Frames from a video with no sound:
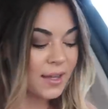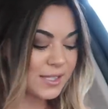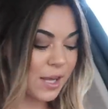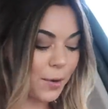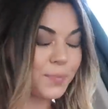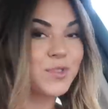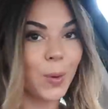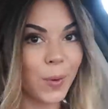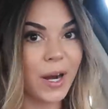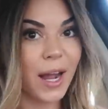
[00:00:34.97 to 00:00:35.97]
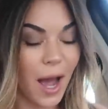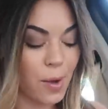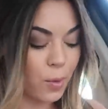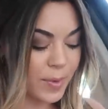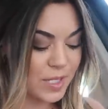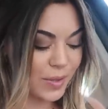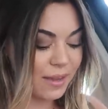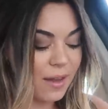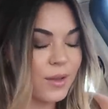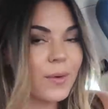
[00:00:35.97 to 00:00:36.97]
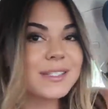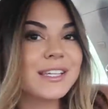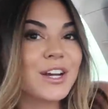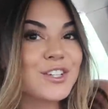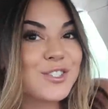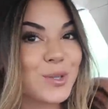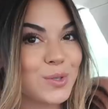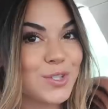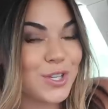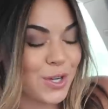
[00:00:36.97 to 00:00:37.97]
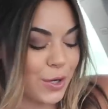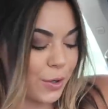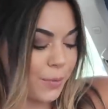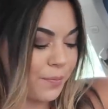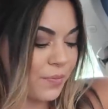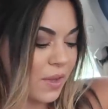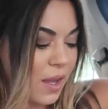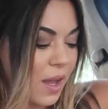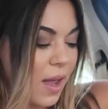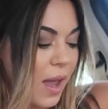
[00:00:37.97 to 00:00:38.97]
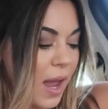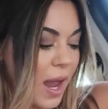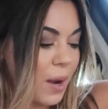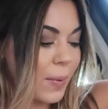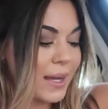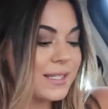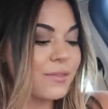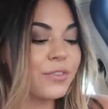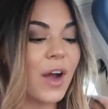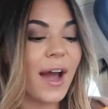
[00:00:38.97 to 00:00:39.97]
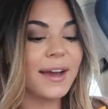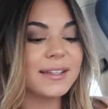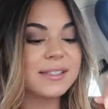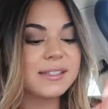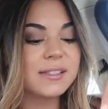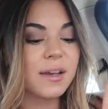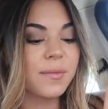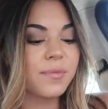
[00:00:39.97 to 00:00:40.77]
So don't worry, I will be doing the other ones here soon too. And we got some fries.